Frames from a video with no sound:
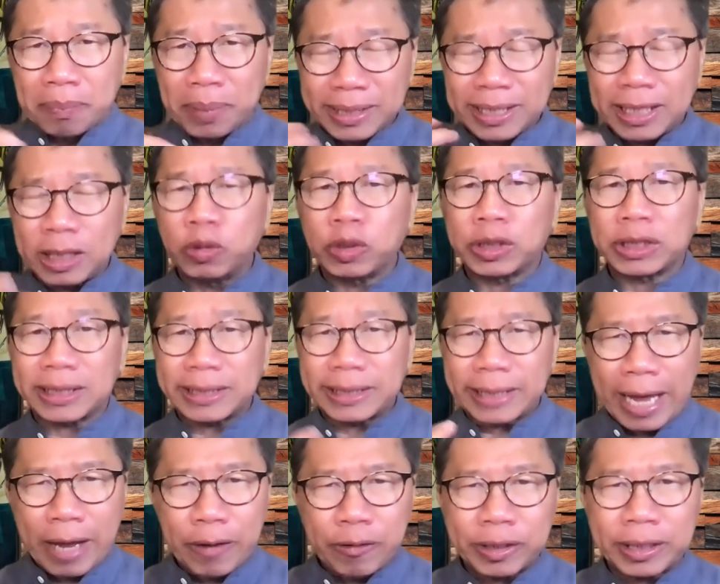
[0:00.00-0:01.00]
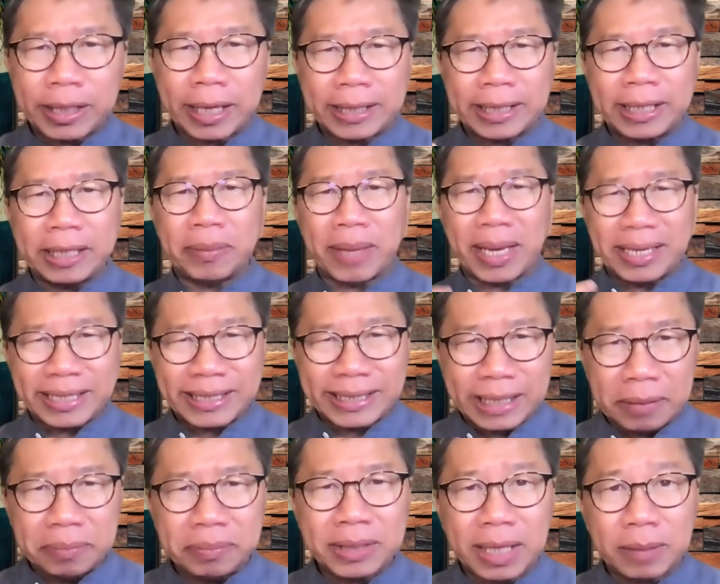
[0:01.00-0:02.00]
but he was staring at him at the
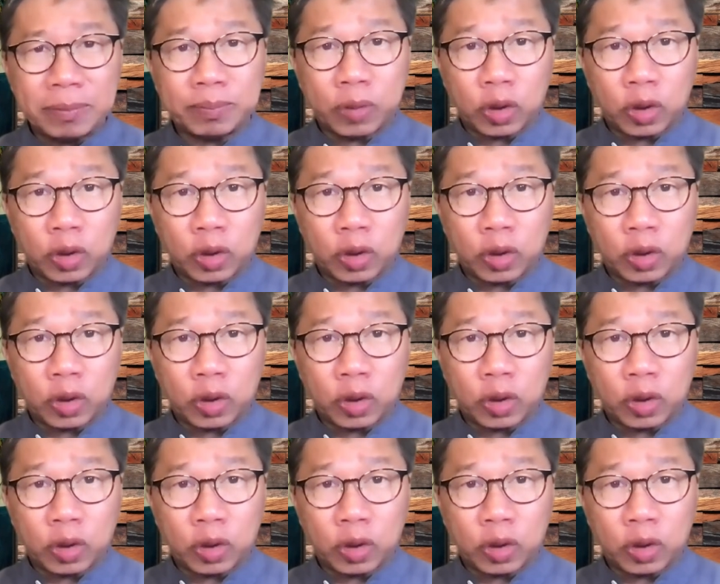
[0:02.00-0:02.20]
same time,